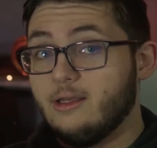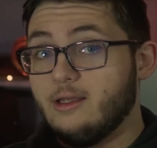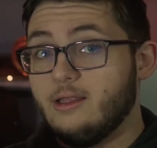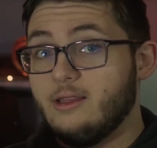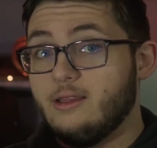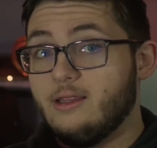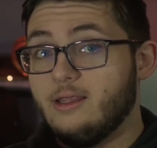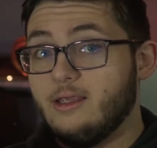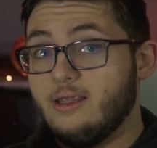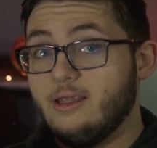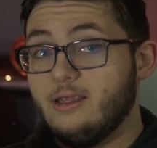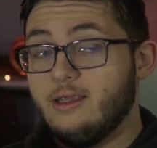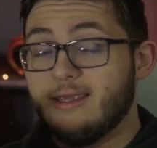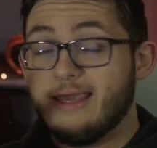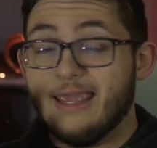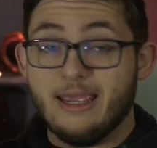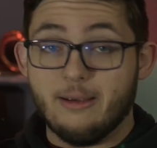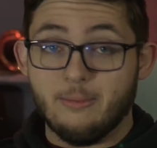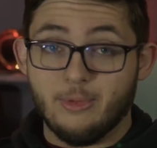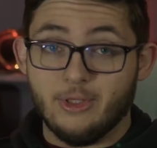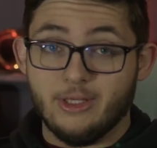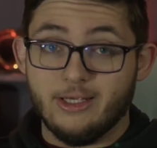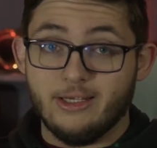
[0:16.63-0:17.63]
the
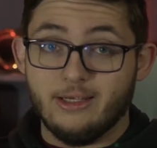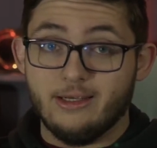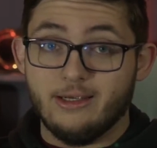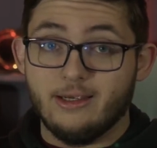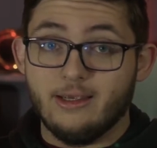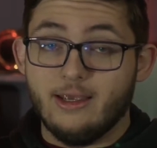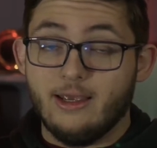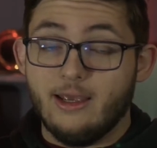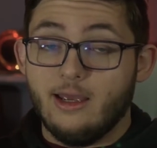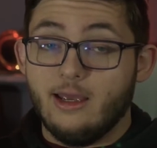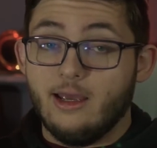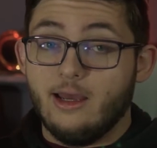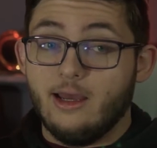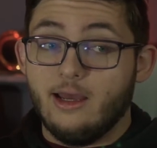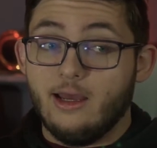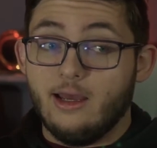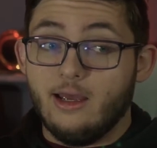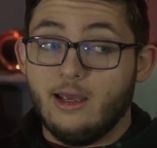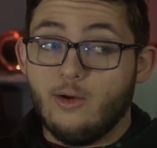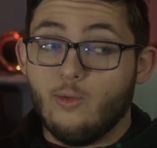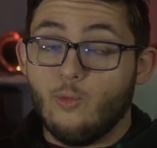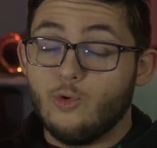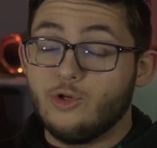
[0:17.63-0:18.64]
Camlink,
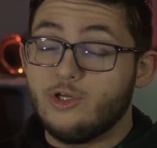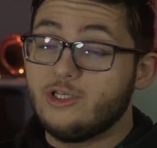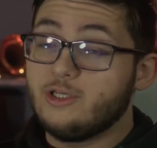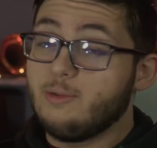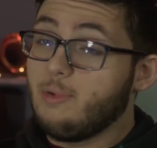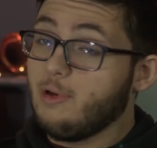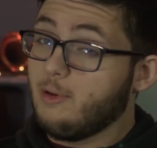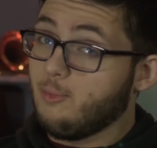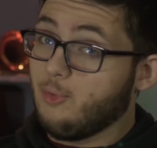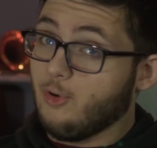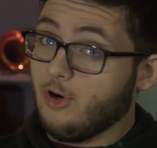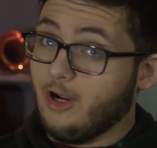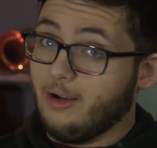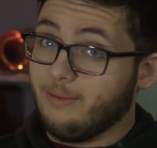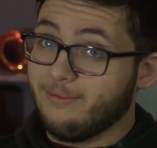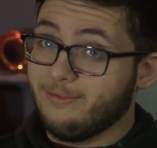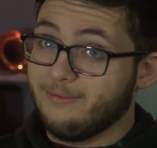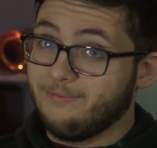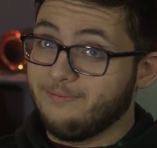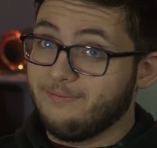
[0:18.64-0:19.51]
which is a big problem.